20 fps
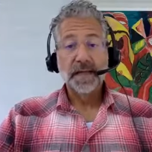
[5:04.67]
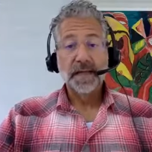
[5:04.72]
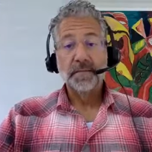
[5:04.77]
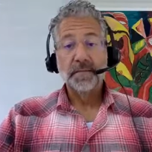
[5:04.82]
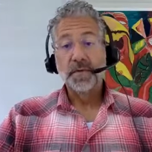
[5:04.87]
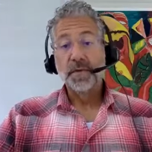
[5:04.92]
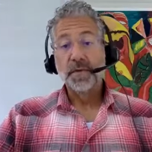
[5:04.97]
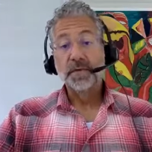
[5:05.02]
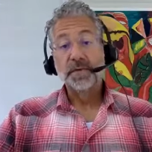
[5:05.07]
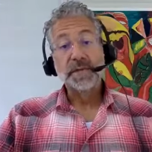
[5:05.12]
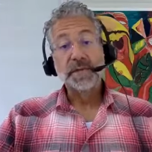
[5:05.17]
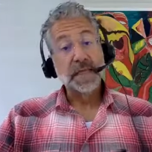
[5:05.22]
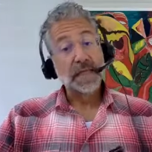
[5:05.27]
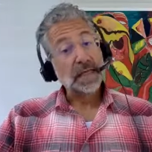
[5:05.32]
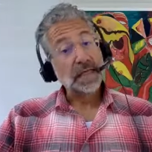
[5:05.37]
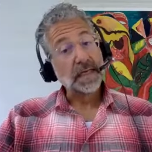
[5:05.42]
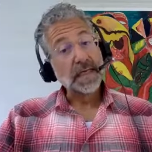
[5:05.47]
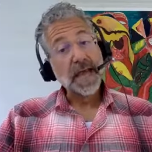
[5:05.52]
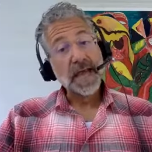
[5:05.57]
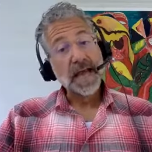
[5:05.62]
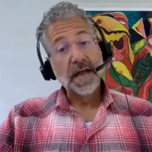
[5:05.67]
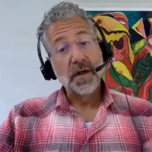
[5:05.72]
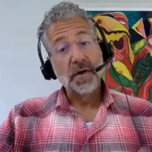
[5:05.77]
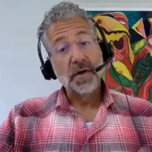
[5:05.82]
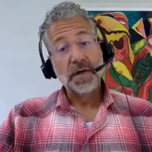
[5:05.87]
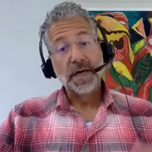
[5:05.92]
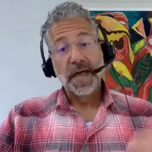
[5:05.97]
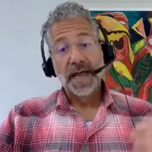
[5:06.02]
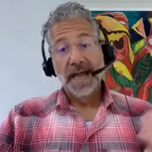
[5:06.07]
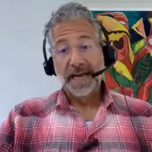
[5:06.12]
the move to the
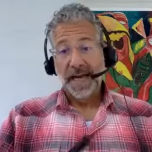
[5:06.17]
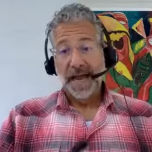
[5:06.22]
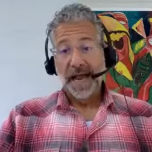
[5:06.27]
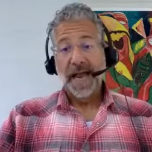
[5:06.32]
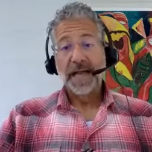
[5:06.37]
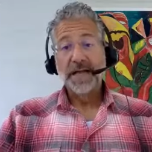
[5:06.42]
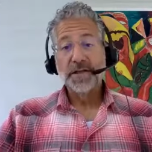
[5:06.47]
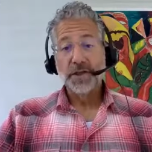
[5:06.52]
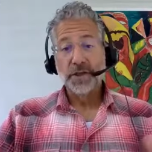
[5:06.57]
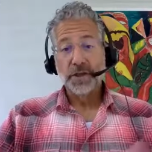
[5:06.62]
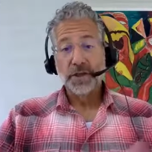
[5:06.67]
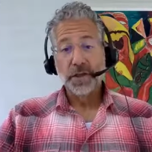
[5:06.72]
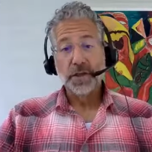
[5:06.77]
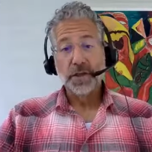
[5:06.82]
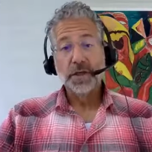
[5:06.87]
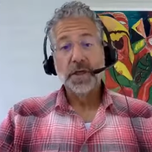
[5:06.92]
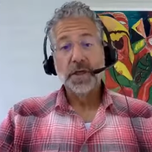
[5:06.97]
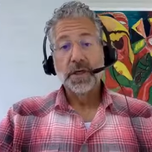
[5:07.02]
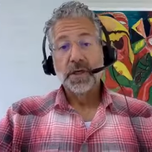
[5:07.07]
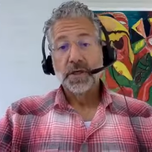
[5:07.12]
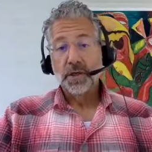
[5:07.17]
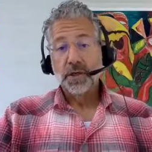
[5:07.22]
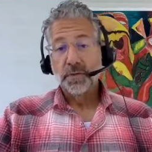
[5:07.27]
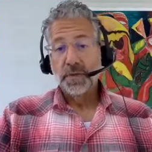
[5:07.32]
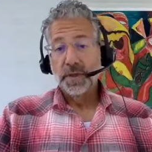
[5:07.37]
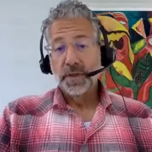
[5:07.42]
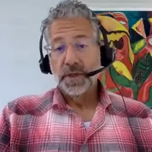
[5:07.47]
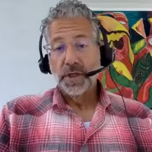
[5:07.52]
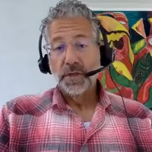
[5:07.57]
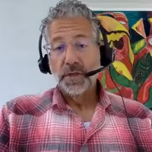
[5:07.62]
cloud and Azure, you
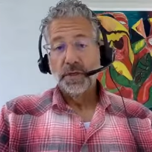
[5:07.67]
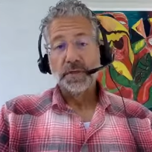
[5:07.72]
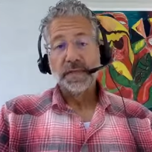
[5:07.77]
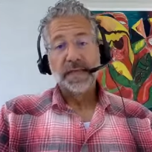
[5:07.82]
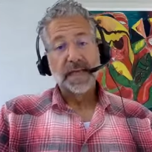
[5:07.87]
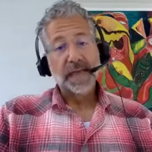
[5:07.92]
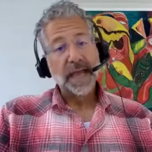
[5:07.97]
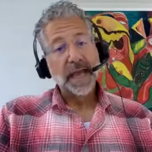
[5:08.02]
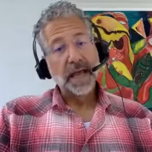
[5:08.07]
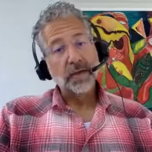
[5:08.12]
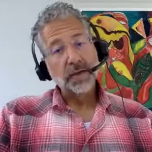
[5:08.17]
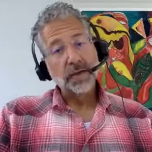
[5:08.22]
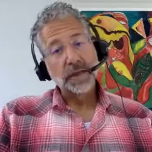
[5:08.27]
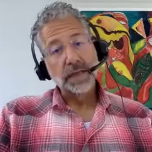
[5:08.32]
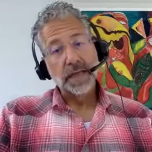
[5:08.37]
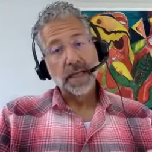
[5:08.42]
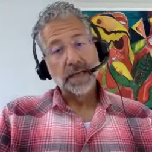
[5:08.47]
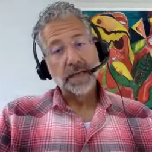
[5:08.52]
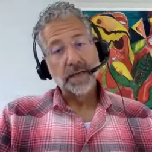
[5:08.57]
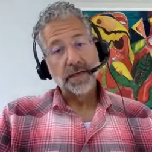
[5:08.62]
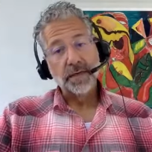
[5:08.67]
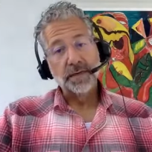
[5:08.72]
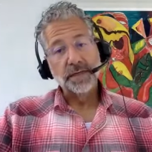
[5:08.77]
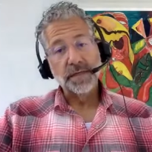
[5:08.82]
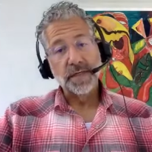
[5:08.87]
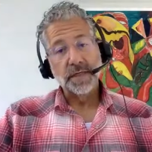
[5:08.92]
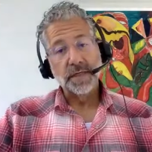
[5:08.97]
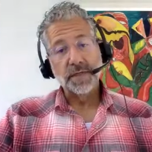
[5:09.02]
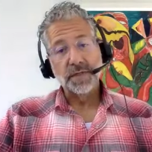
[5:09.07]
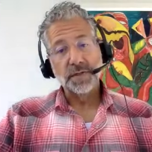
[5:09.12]
would use a calculator
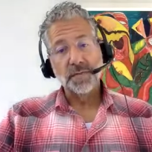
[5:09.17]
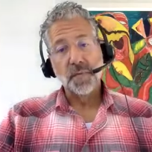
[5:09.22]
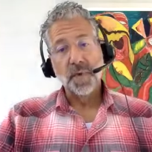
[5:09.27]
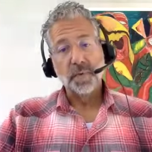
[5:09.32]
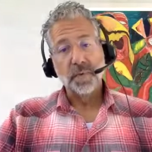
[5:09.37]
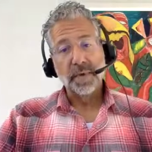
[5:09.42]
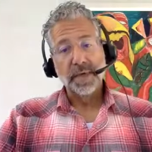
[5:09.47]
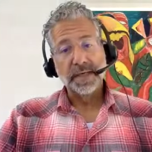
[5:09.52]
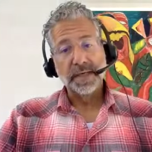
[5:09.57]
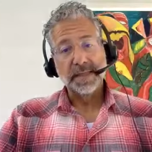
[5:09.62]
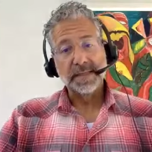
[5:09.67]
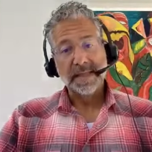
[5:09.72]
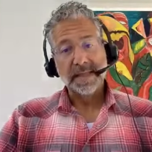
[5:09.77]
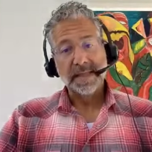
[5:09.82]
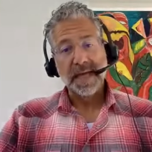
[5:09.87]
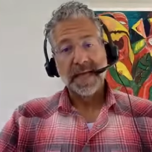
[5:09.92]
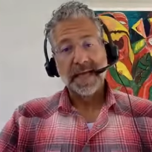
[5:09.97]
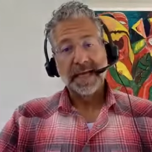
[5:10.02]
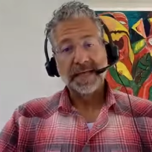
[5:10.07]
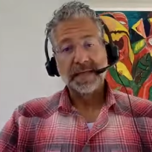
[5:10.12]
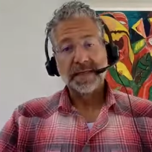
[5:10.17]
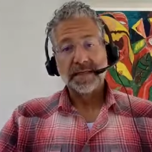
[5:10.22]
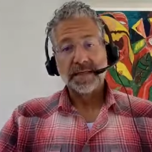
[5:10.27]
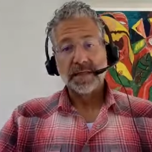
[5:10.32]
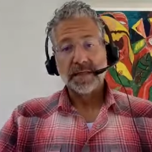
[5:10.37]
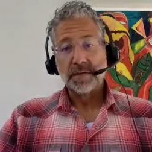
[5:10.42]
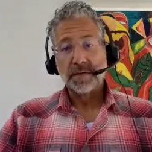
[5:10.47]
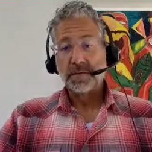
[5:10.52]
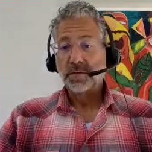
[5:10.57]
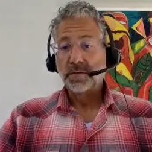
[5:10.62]
such as what we designed
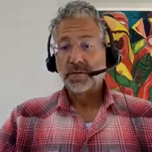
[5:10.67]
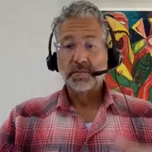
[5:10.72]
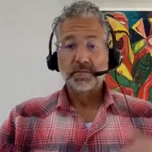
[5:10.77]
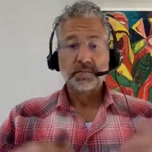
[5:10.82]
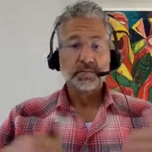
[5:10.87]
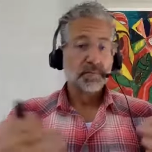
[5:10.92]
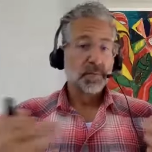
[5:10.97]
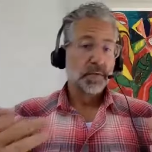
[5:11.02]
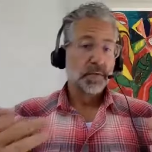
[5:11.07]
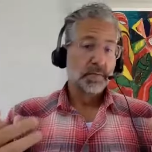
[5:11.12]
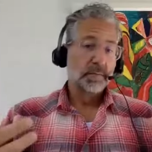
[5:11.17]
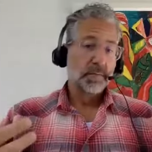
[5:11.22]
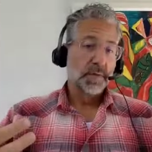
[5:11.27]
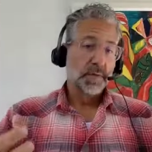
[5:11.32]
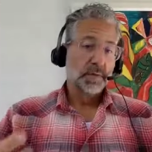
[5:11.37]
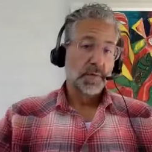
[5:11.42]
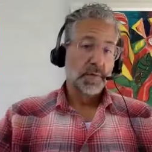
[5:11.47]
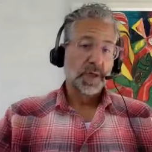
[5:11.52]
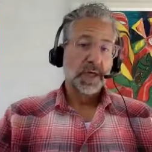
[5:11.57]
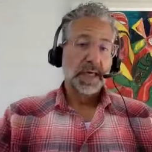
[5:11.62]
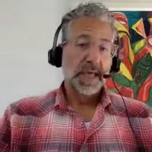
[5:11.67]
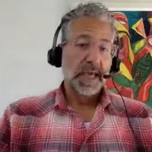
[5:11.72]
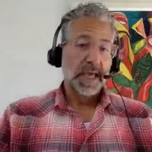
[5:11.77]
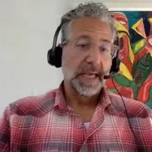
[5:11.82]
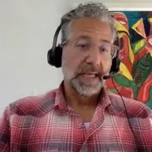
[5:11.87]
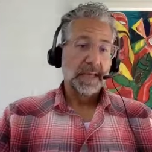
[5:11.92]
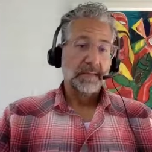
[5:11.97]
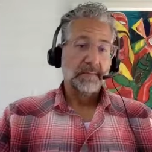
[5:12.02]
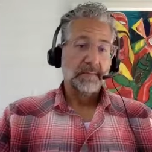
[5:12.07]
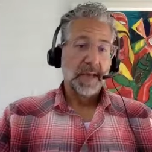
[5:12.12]
to
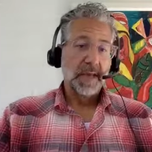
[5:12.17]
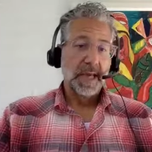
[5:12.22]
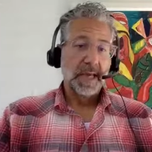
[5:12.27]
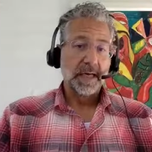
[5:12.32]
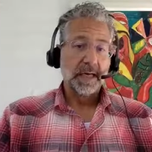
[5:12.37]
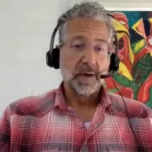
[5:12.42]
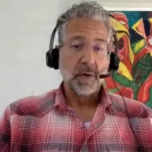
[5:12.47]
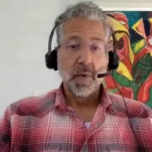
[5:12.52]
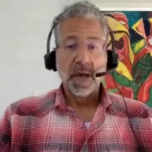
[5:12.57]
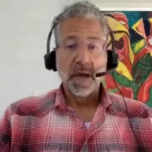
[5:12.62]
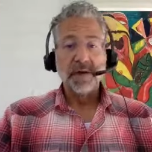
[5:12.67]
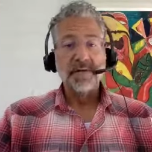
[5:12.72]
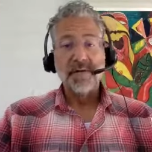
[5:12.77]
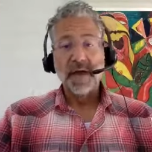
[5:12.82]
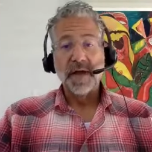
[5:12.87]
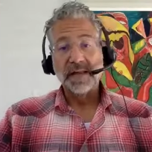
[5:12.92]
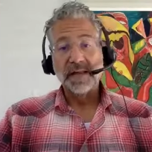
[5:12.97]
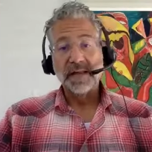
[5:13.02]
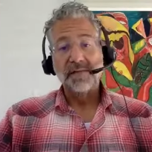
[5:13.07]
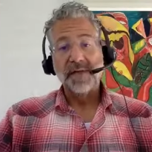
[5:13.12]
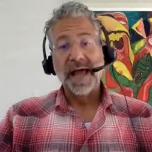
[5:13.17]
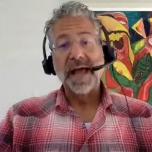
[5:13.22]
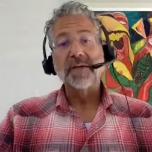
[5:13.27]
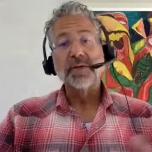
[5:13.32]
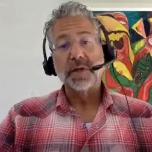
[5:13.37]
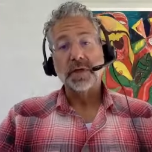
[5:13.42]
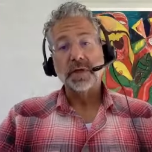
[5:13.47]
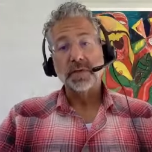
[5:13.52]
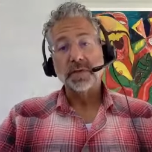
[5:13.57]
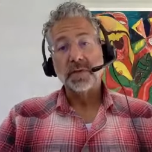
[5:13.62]
communicate and quantify the
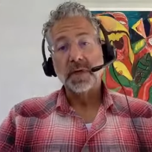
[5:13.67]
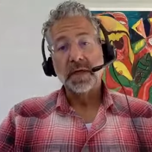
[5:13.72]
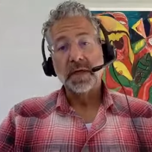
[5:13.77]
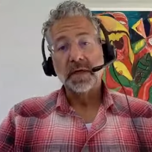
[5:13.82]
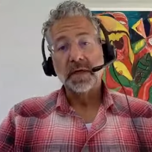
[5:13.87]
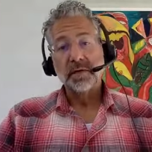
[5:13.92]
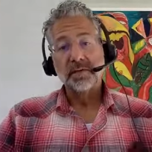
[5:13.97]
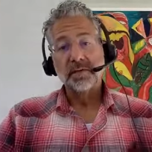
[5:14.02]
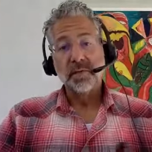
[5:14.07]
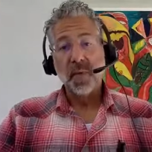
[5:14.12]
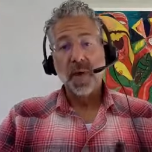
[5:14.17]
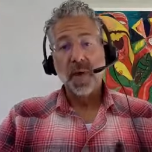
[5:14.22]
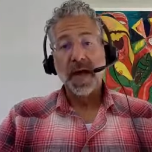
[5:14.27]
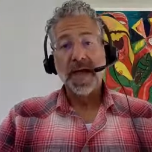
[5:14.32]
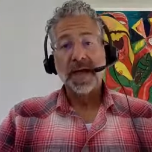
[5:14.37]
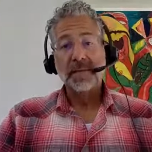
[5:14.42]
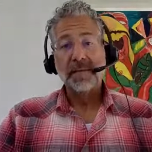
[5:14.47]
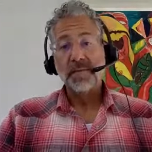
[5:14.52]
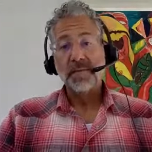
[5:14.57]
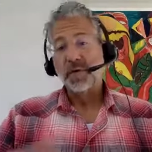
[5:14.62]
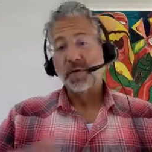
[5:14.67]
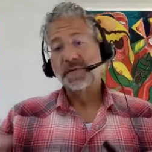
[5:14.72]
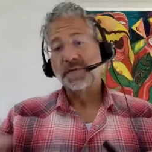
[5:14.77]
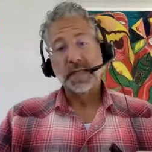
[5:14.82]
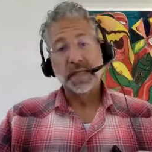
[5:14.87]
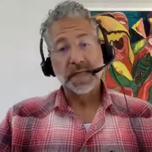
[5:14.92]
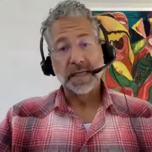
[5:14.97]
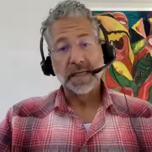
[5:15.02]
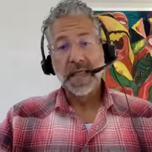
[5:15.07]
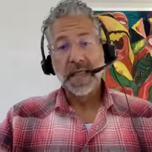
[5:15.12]
value of why move
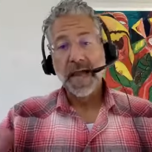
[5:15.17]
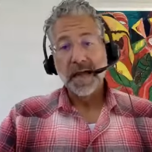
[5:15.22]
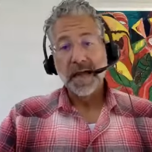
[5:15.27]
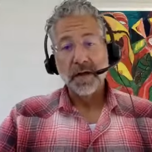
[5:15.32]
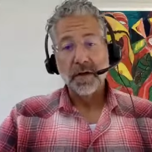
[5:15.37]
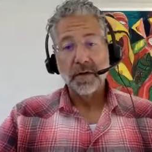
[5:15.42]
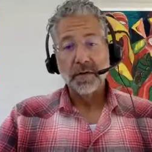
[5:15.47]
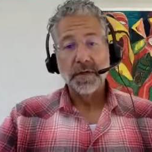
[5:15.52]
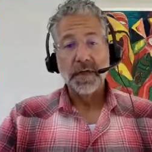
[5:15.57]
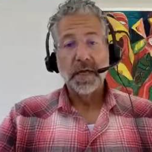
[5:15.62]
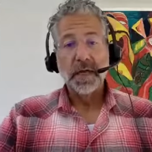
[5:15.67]
to the cloud